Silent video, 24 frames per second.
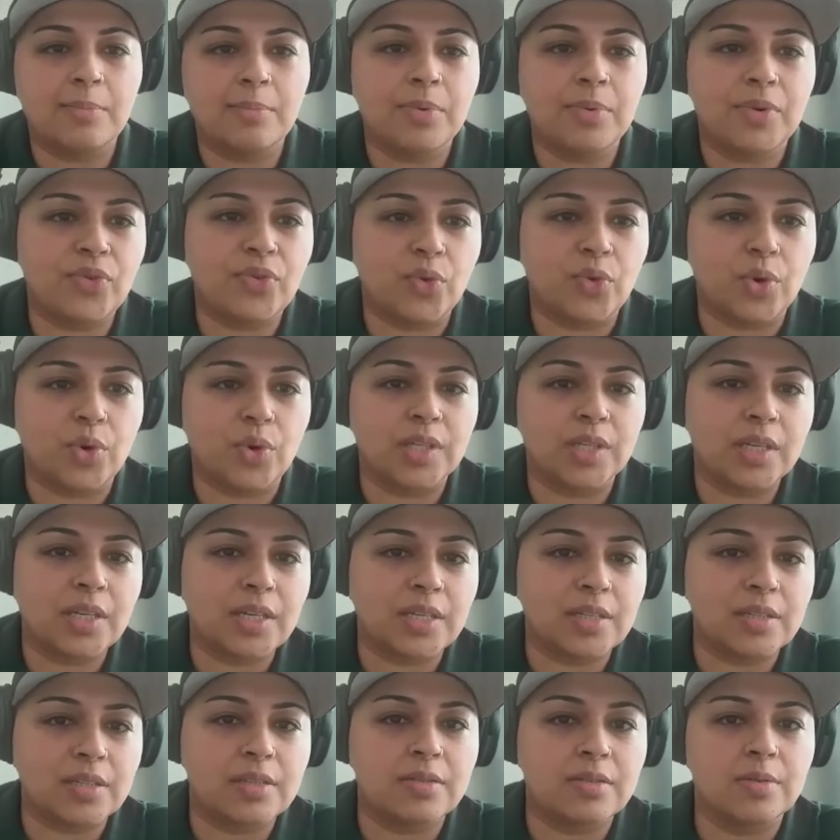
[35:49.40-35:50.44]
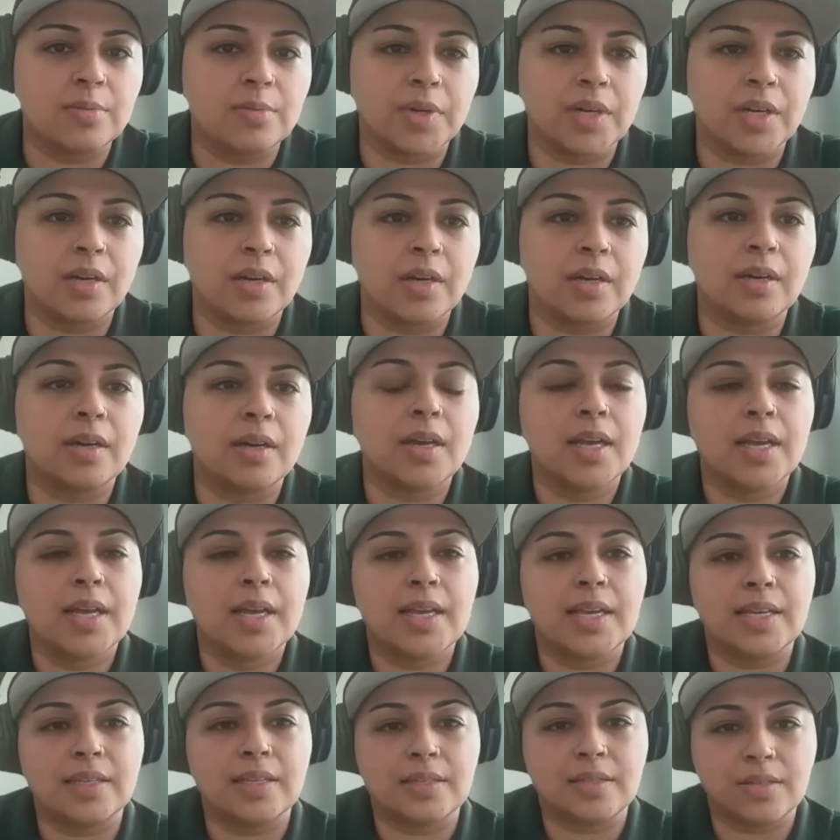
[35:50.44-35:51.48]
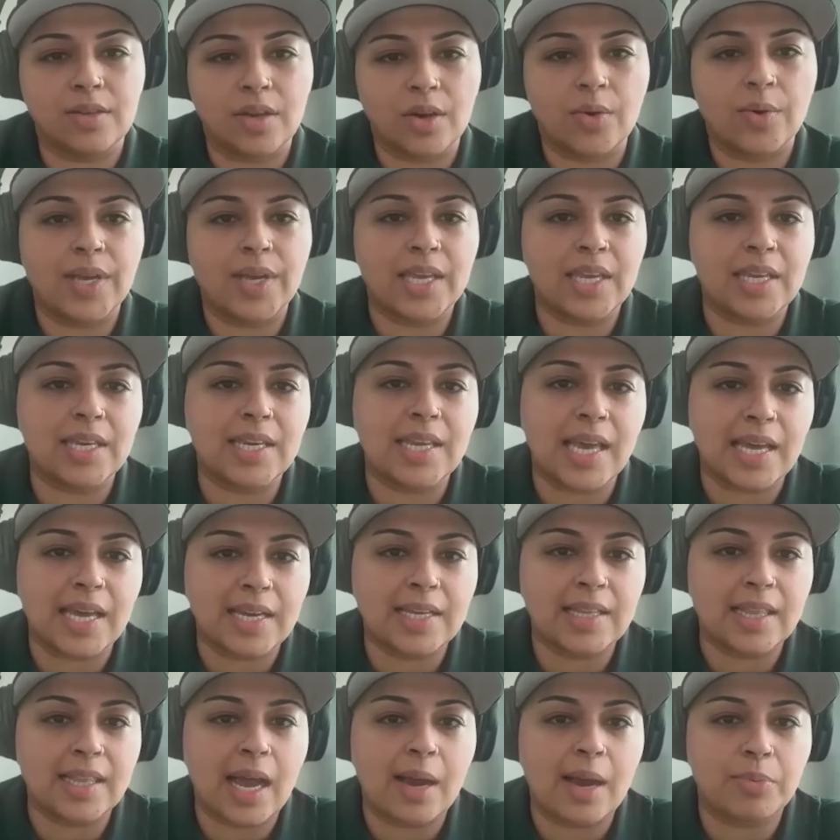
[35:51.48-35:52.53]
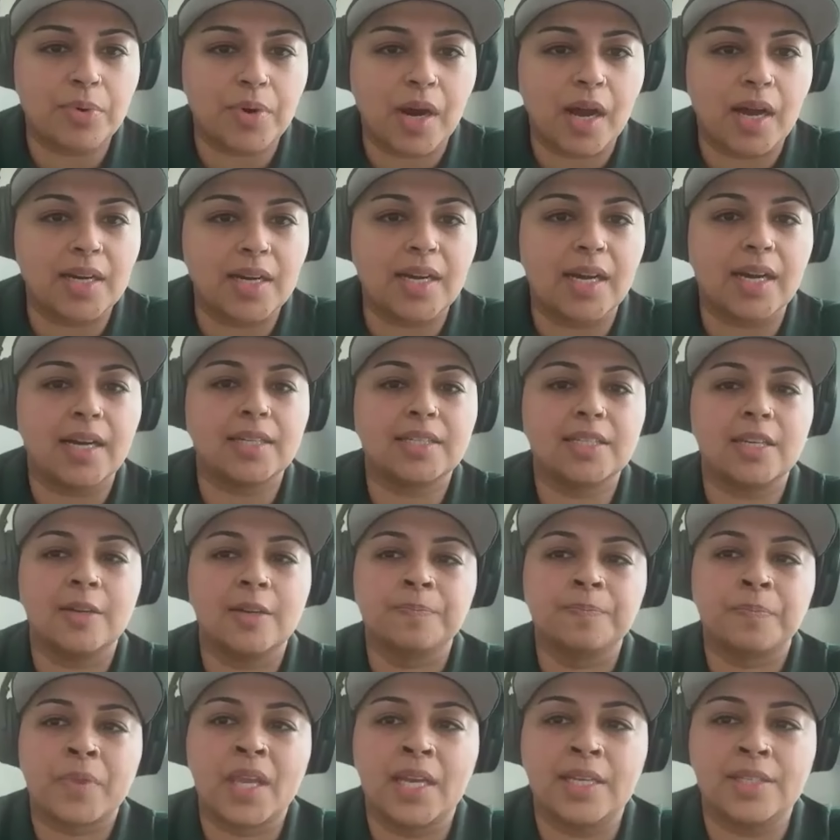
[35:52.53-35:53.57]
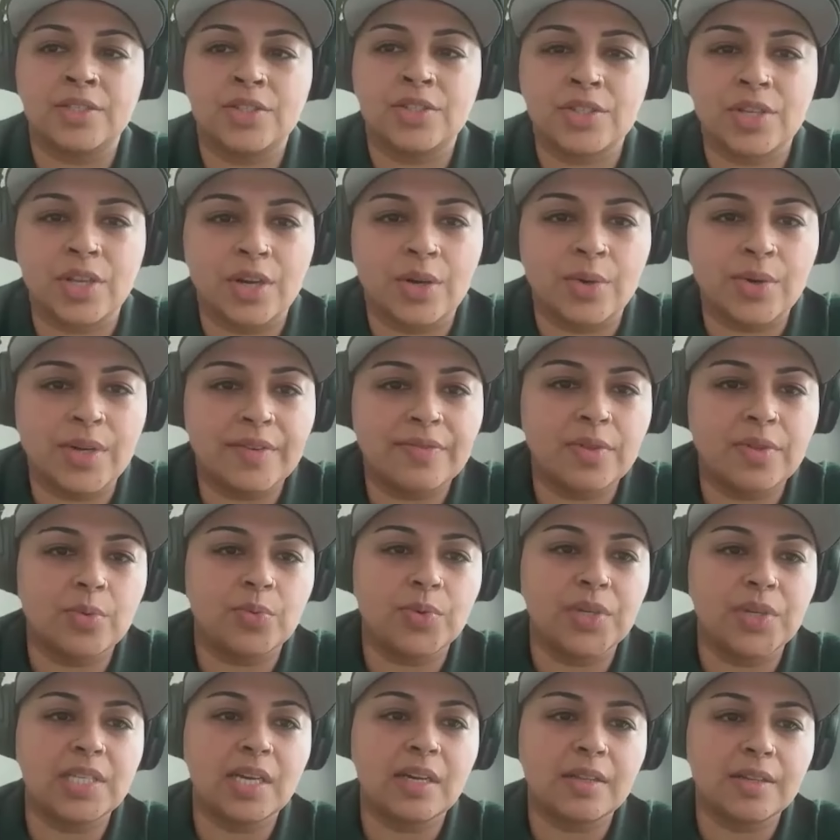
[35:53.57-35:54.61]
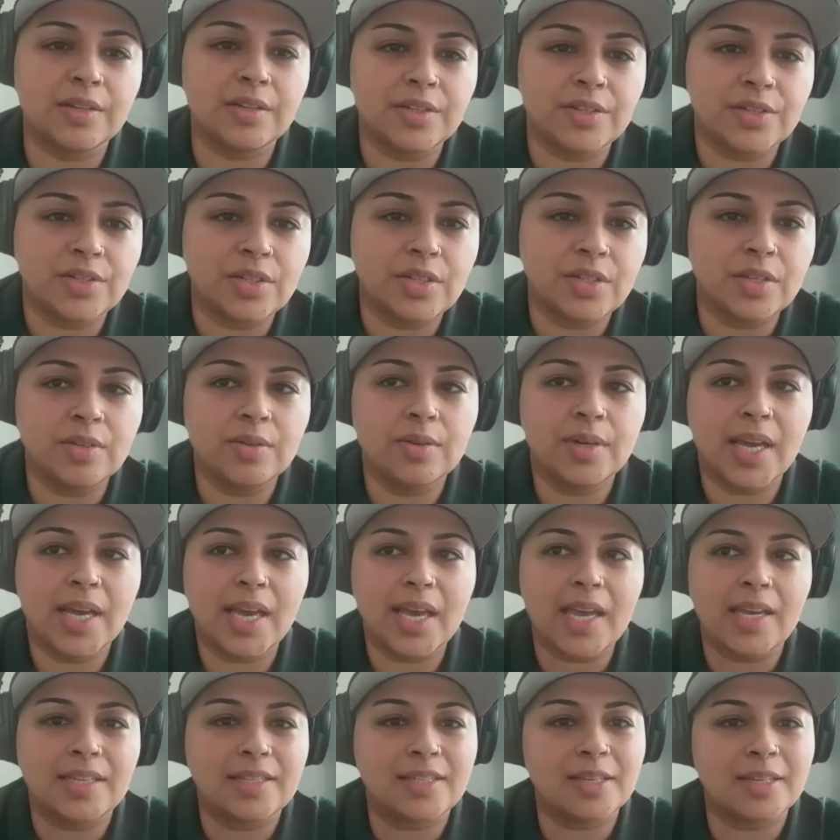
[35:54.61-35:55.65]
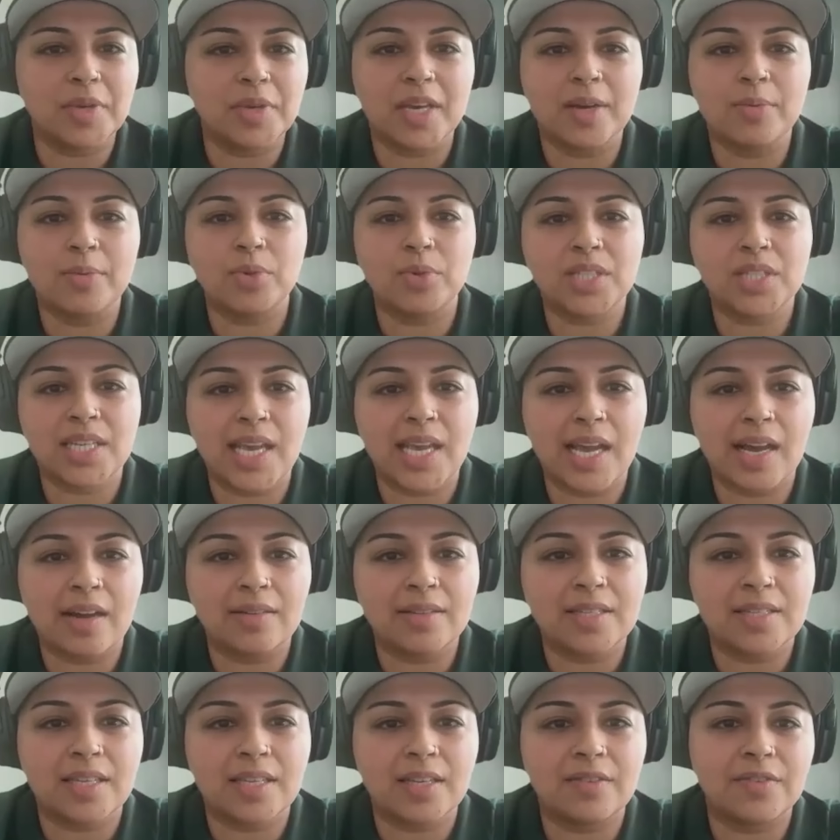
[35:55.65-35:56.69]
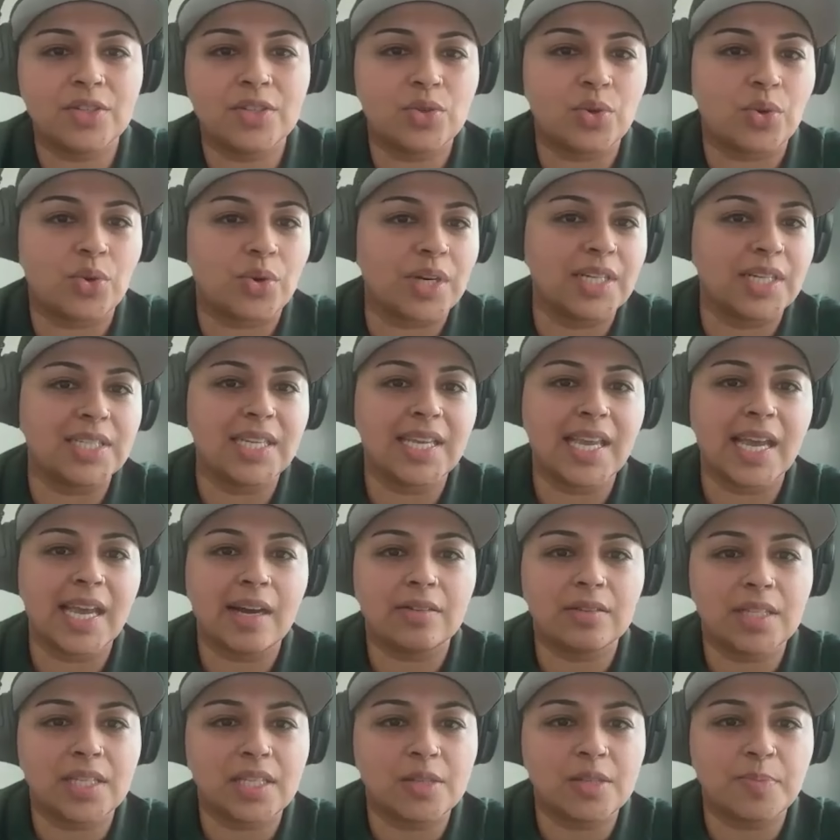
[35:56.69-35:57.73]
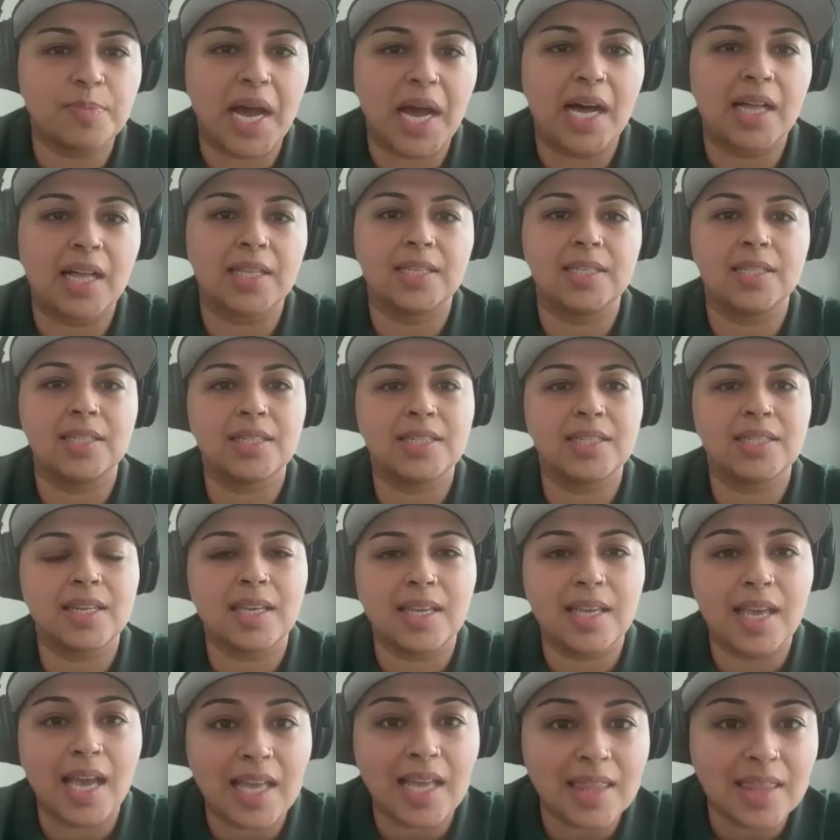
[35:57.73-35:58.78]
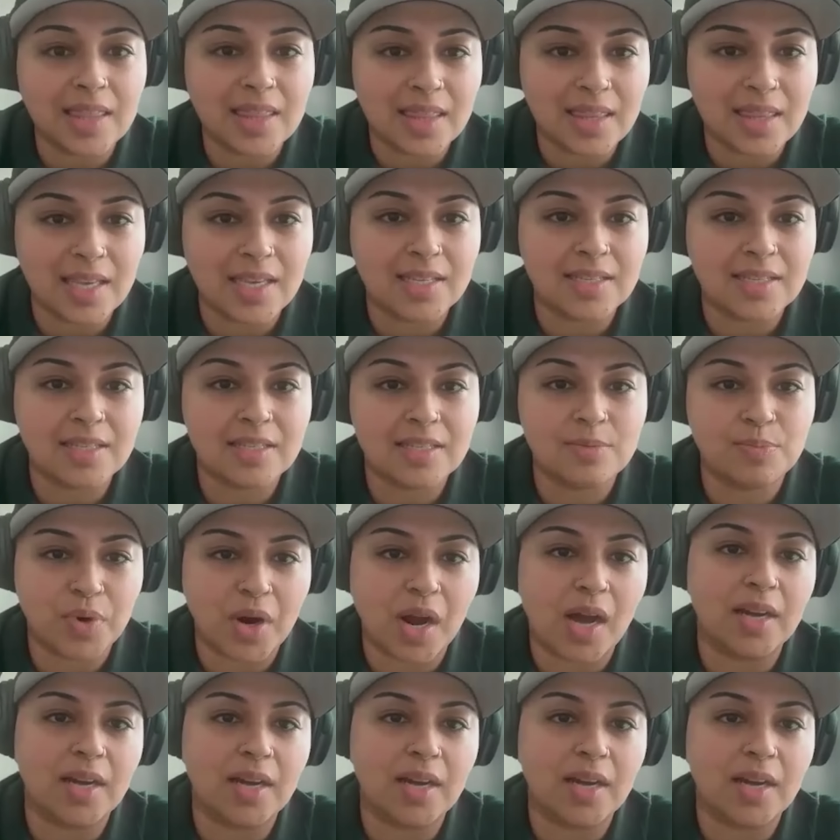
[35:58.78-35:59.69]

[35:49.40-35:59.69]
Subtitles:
step before the consumer is going and getting that product. And so, if the retailers knew, hey, to be able to count this inventory, to count these pallets, to get this